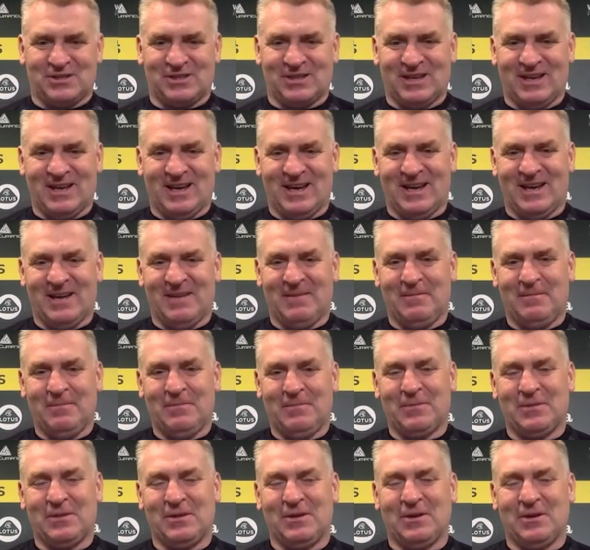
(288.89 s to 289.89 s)

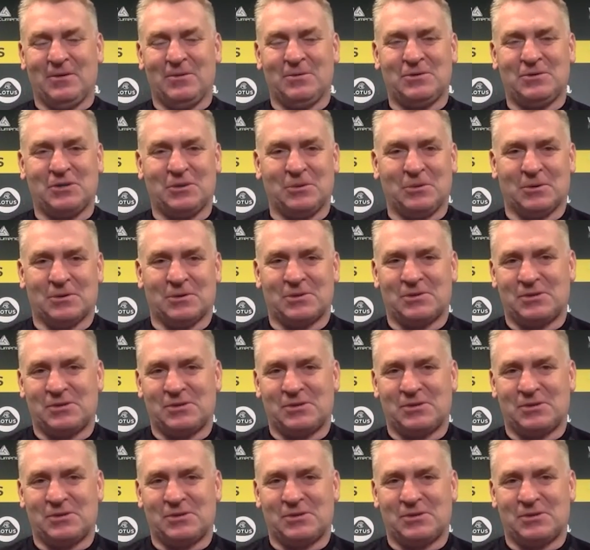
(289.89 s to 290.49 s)
you know, to us.